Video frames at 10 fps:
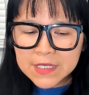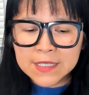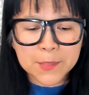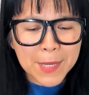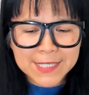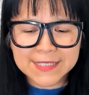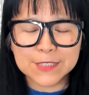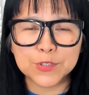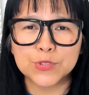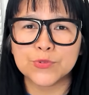The best
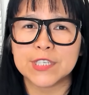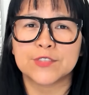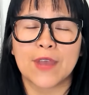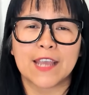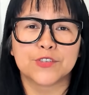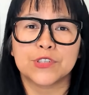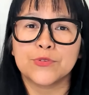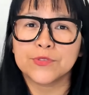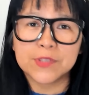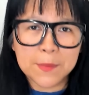thing to do is to actually
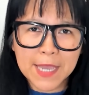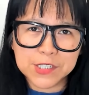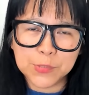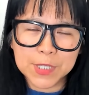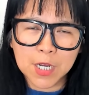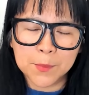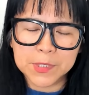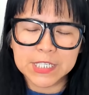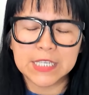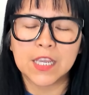go to the management
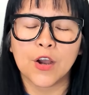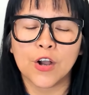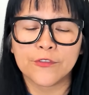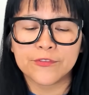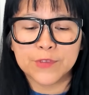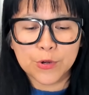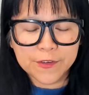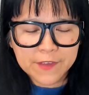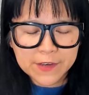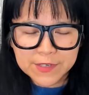company of
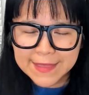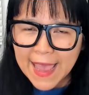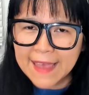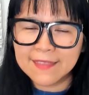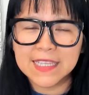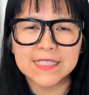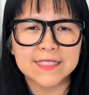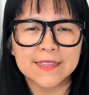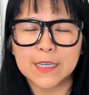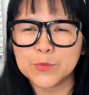your favorite athlete,
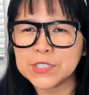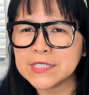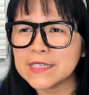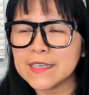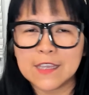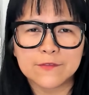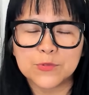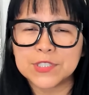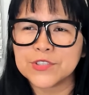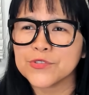celebrity,
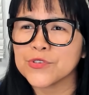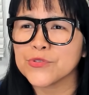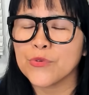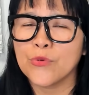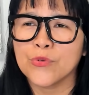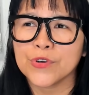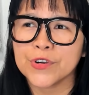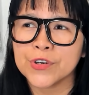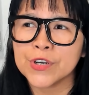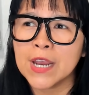influencer,
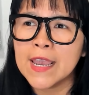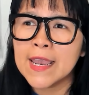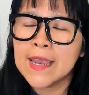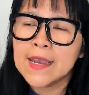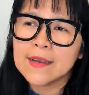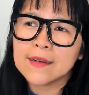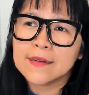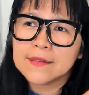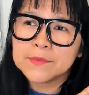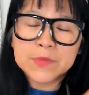or
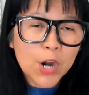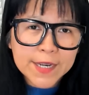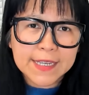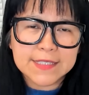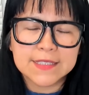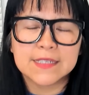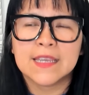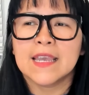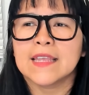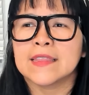artist.
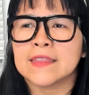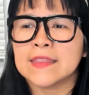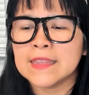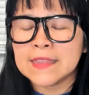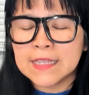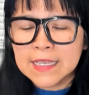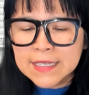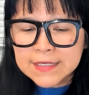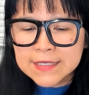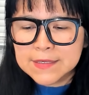It
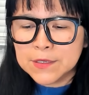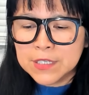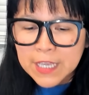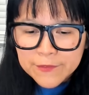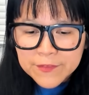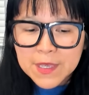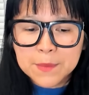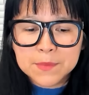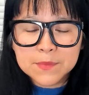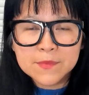is give
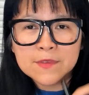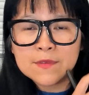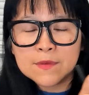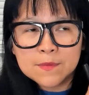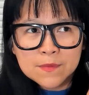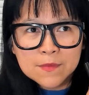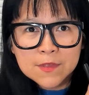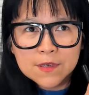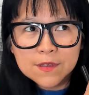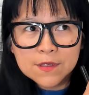them
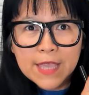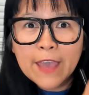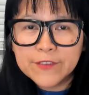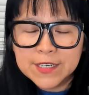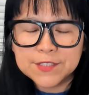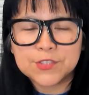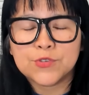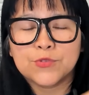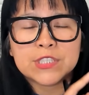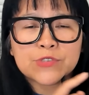the evidence.
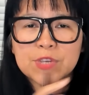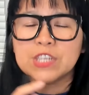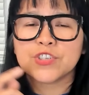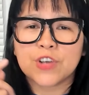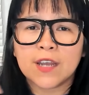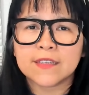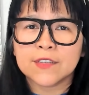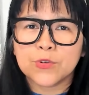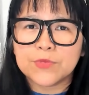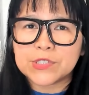So screenshot,
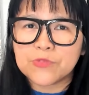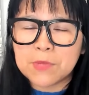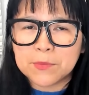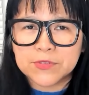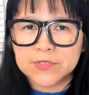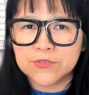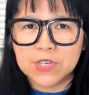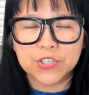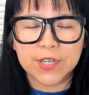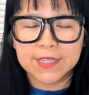and always remember to
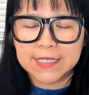screenshot the